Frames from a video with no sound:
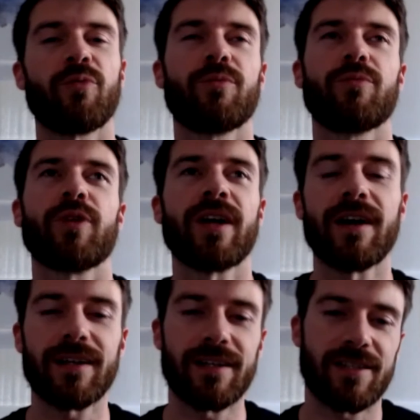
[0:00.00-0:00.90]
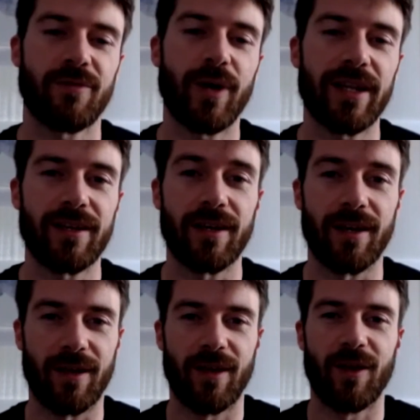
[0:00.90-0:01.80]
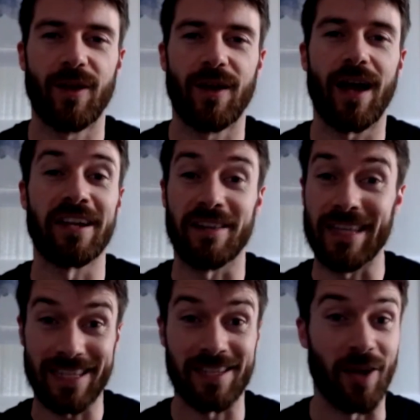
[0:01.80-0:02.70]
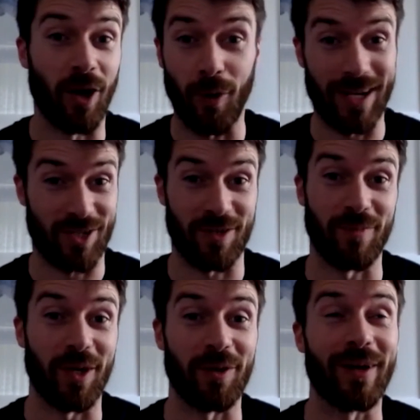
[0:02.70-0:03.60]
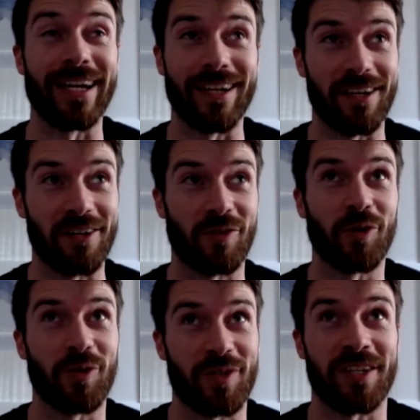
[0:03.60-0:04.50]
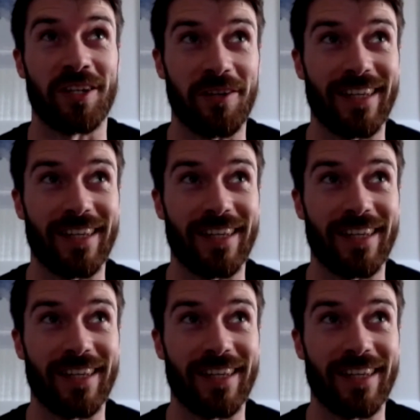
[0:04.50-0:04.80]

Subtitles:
regardless of whether, and this isn't a question, by the way, of course I know the